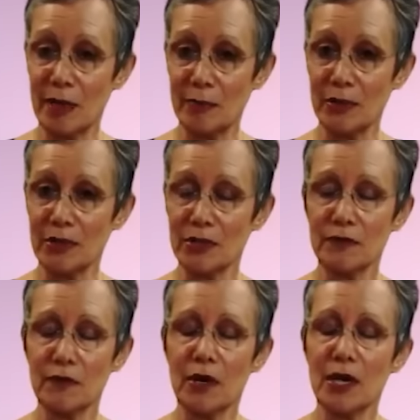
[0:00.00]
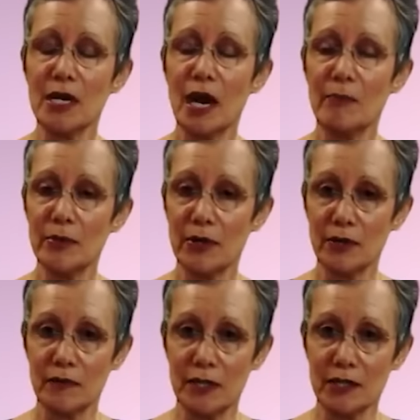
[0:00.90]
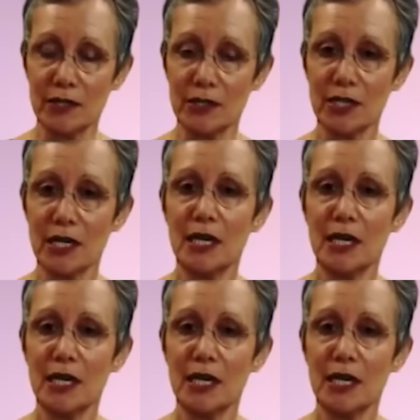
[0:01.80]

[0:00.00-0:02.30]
members for a number of years